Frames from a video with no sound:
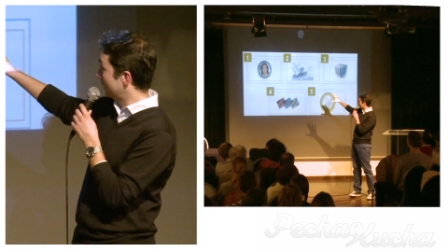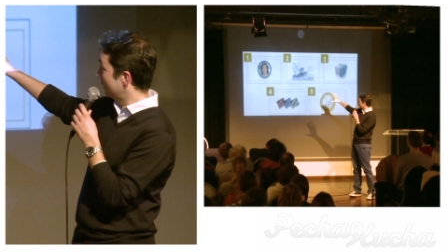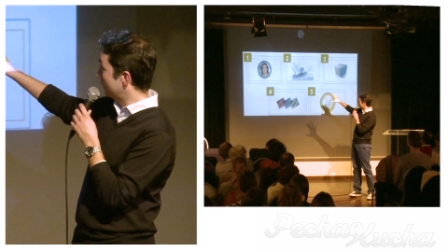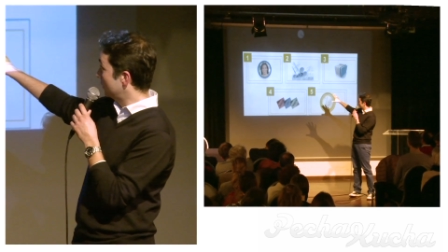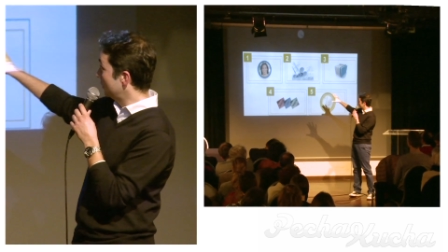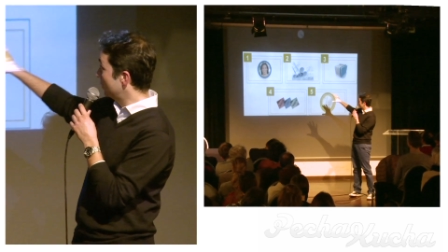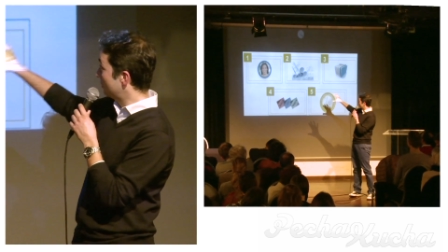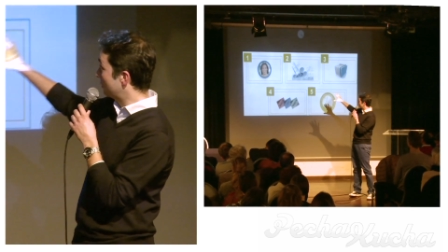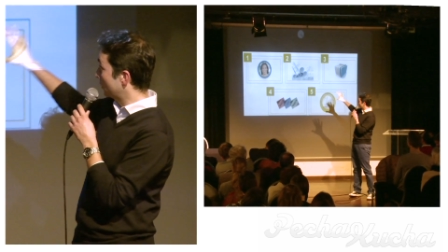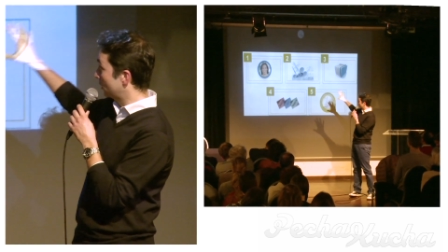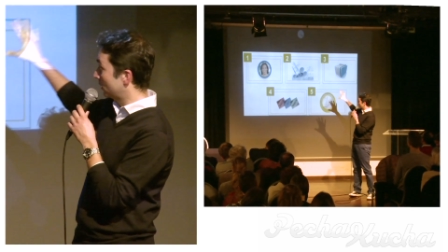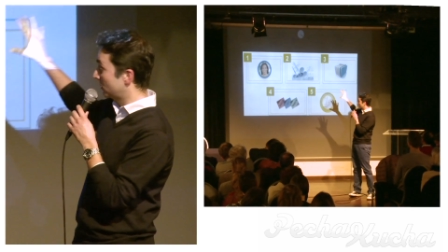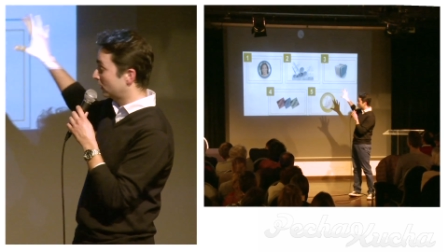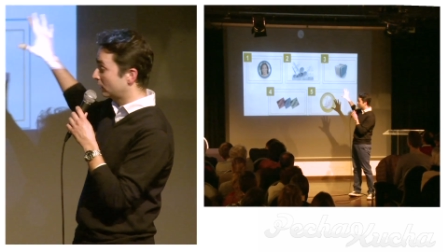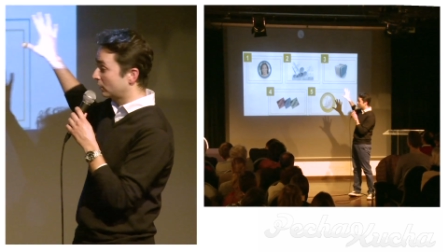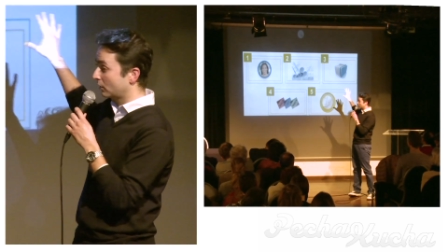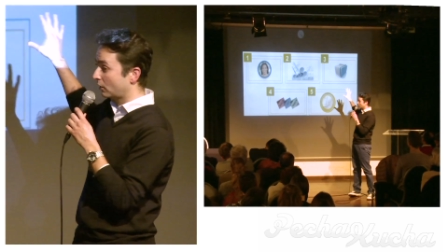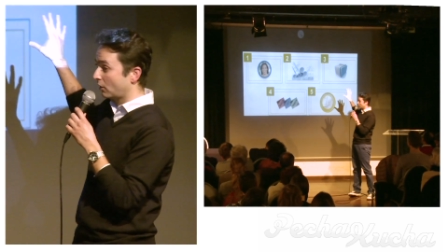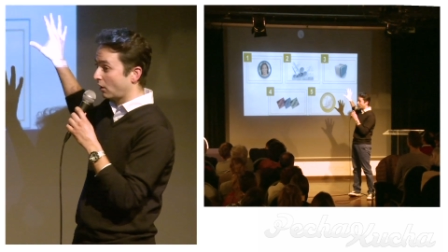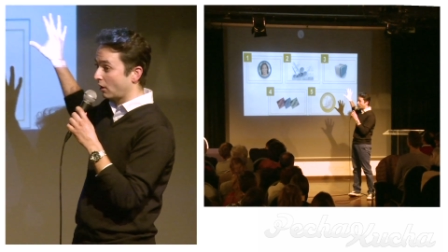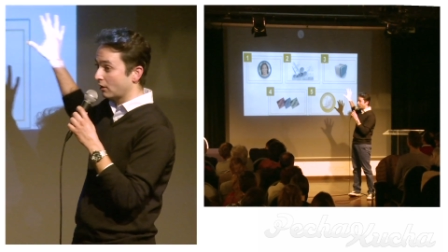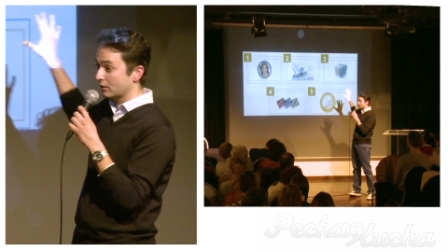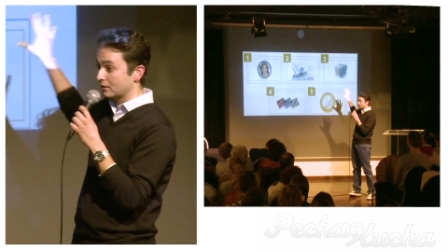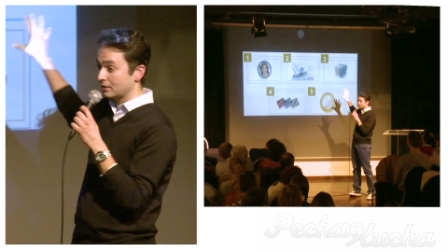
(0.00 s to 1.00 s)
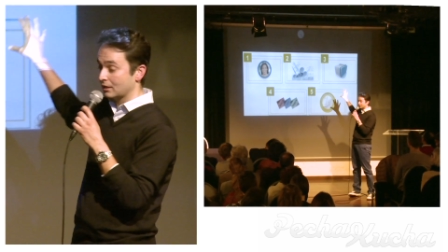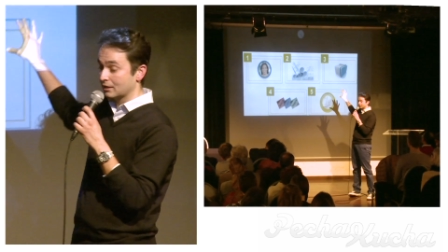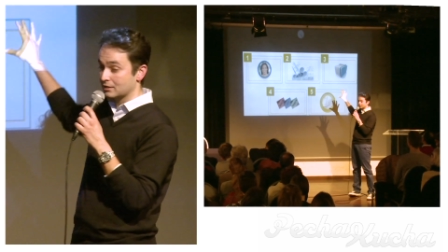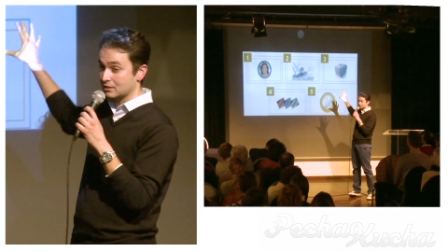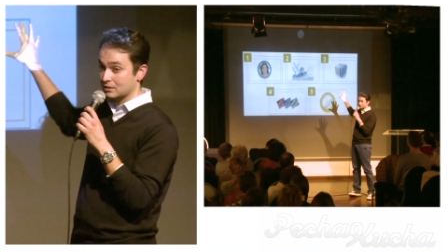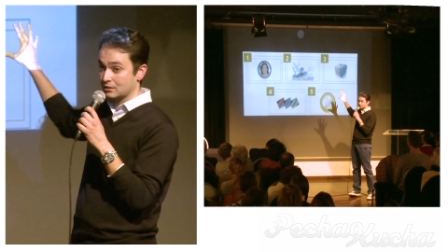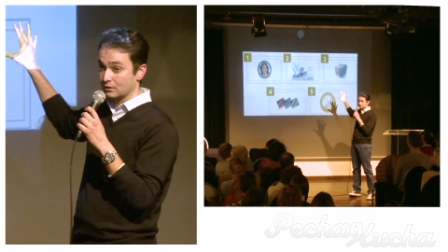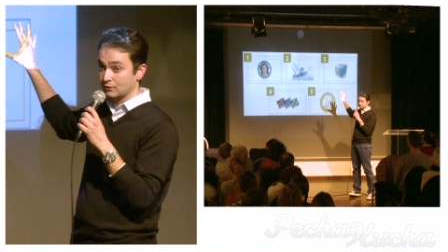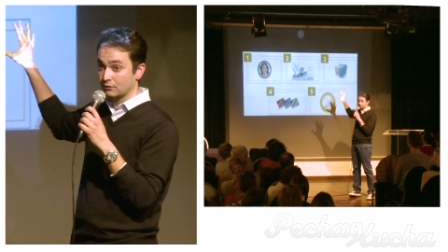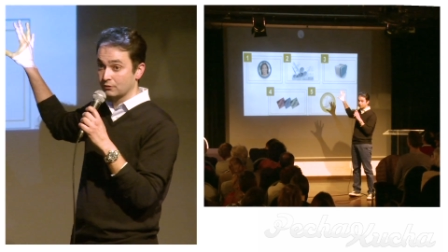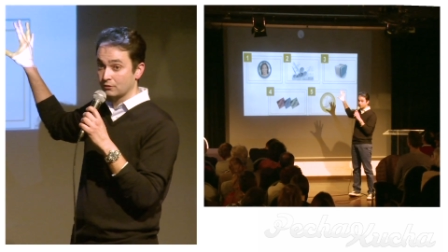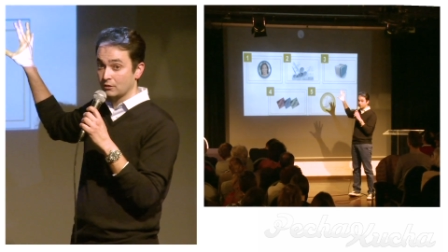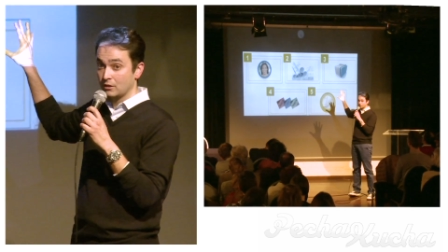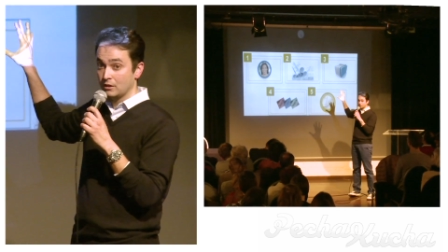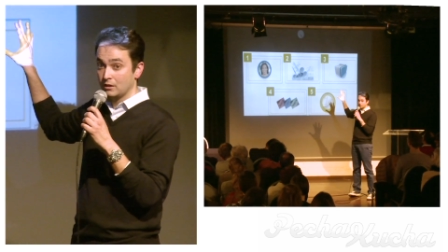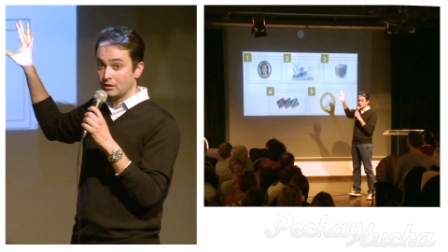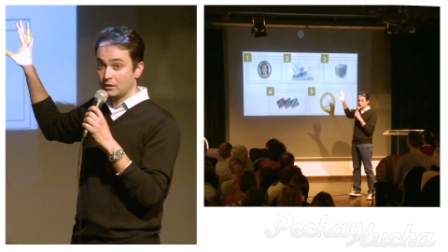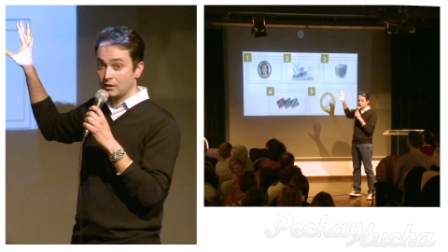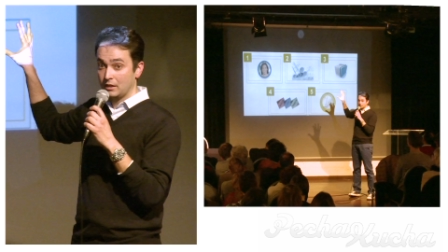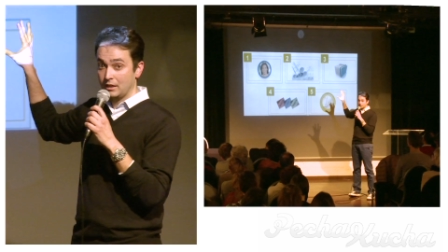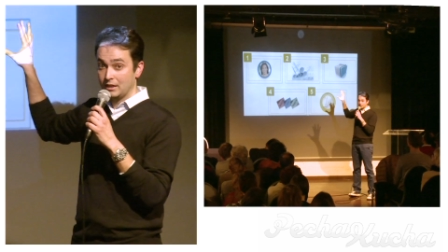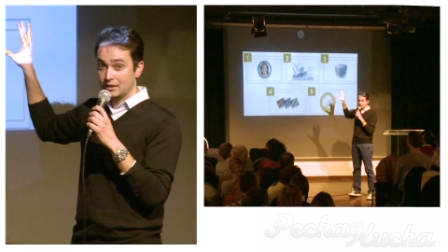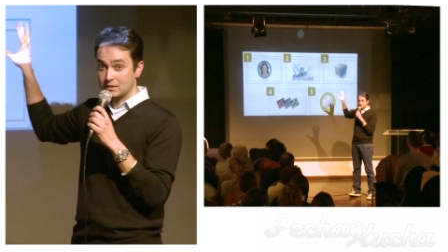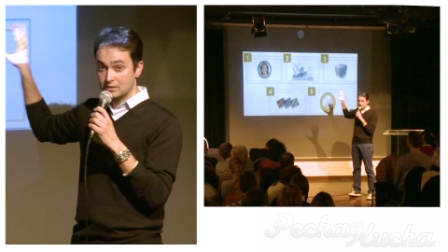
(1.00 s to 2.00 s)
You put it in the context of
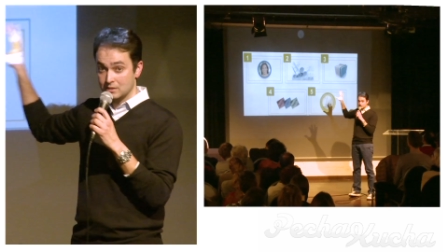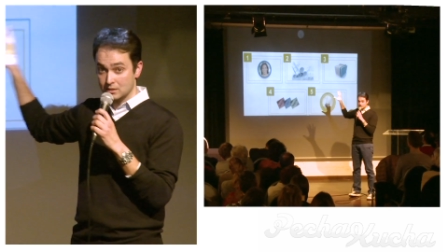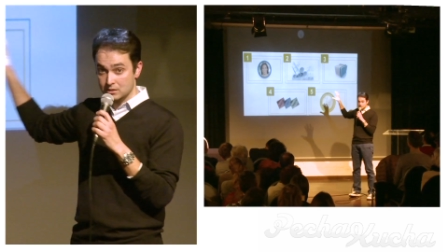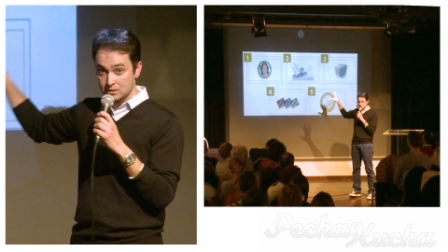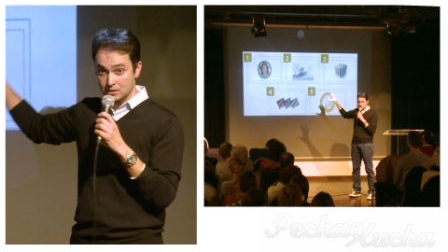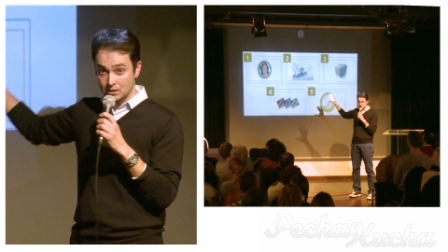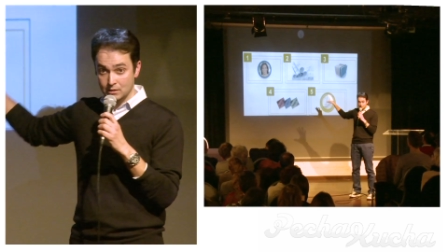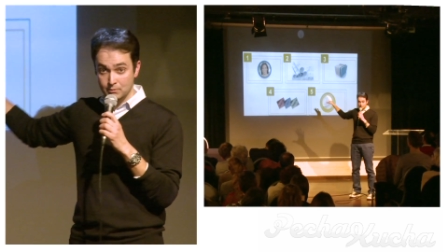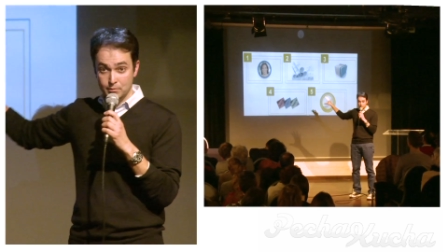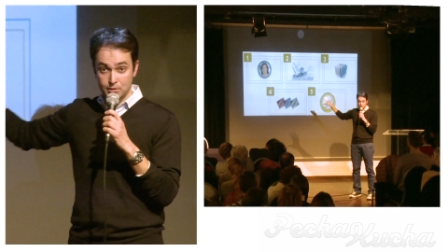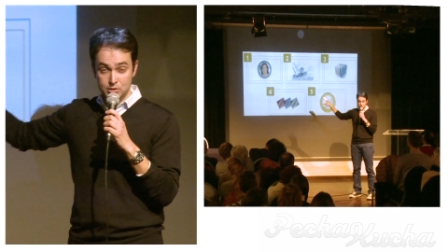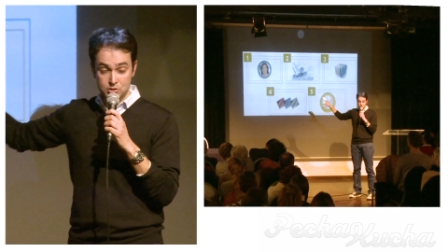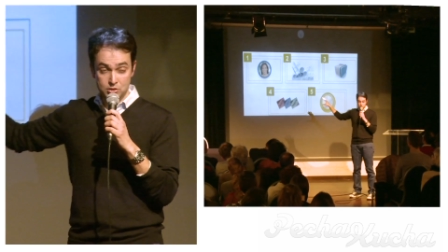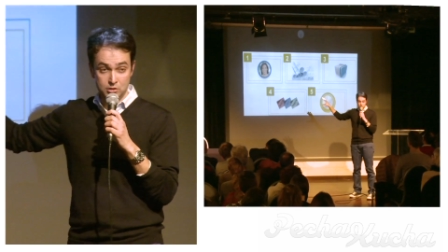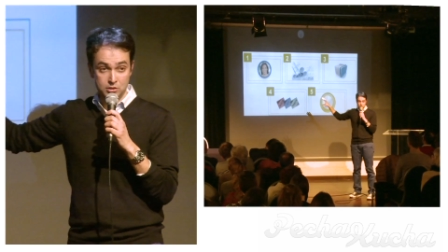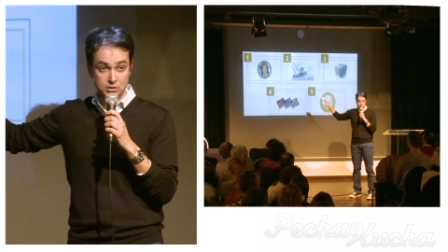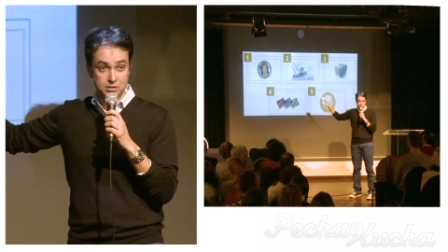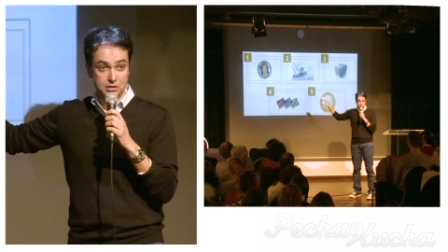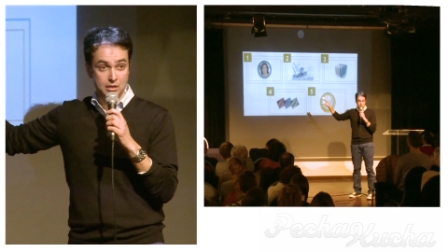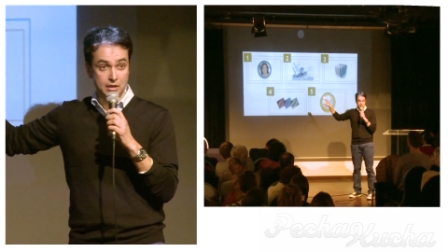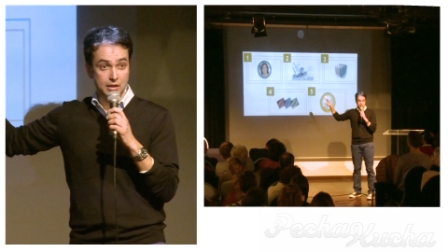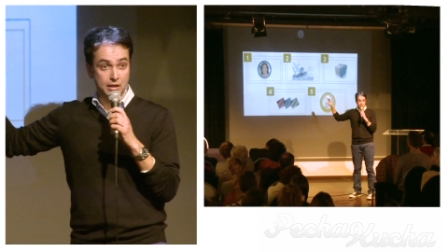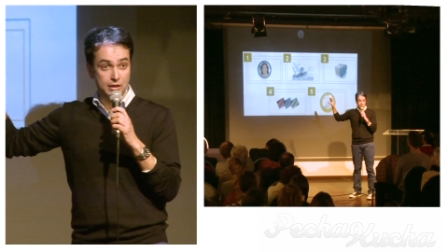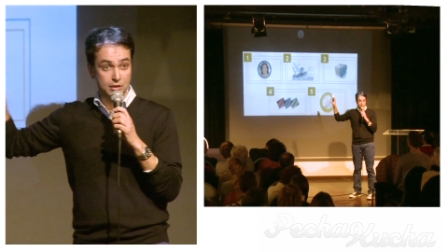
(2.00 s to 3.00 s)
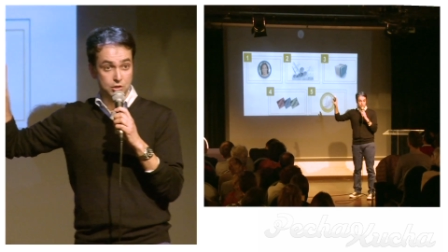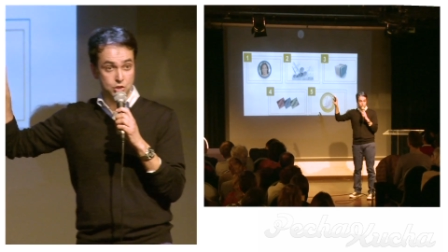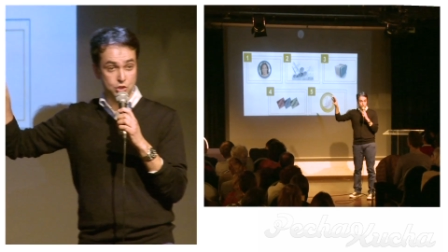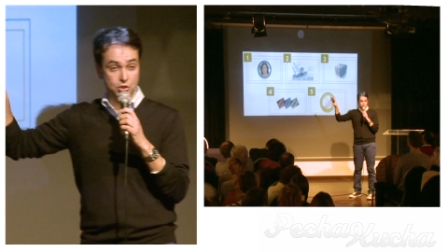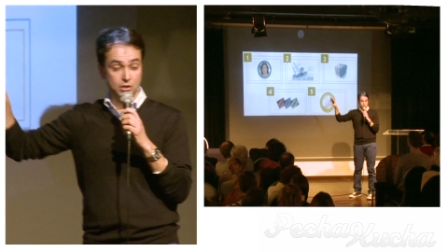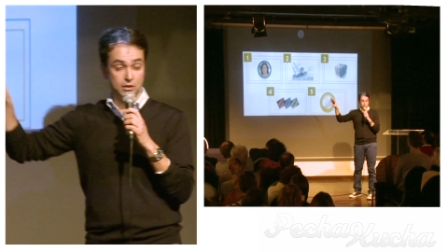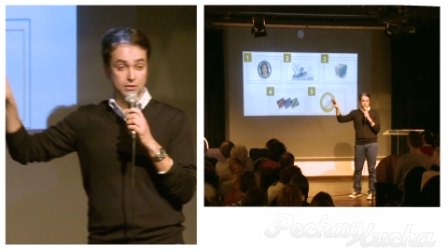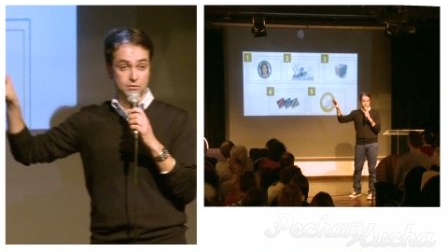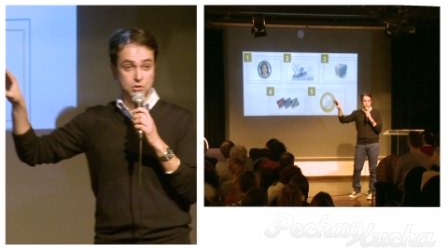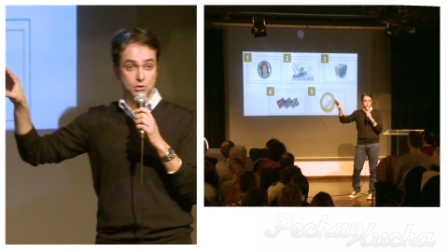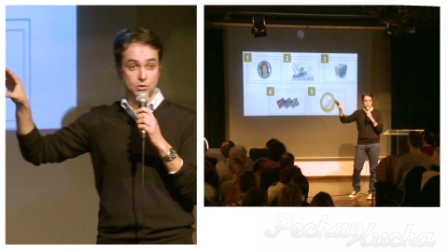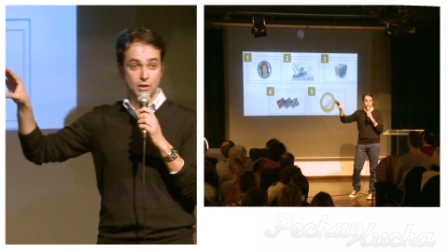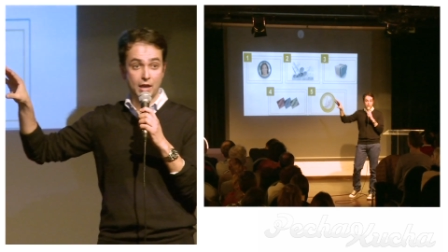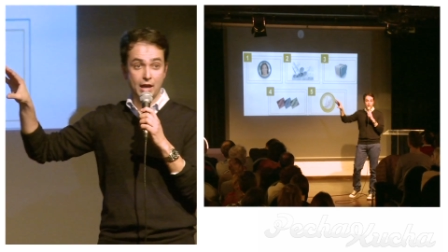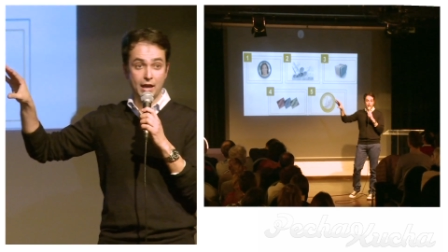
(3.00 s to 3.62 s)
existing business initiatives you